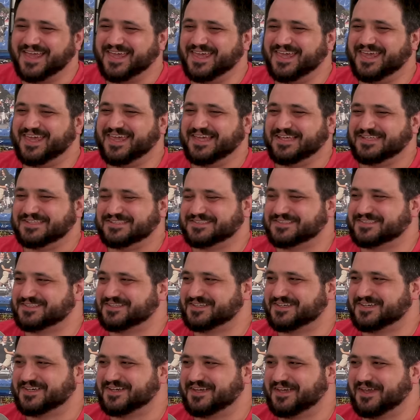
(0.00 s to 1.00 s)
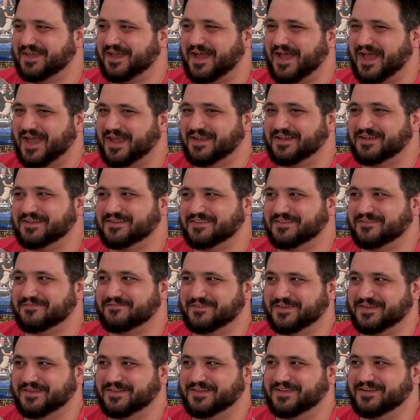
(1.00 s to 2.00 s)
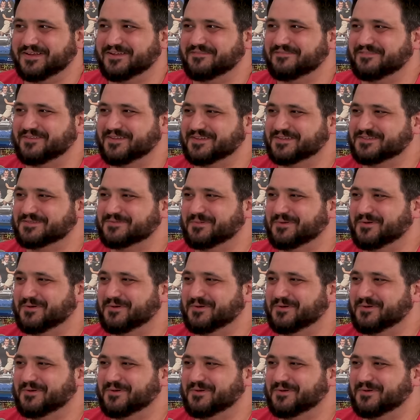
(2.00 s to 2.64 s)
He's kind of the villain of this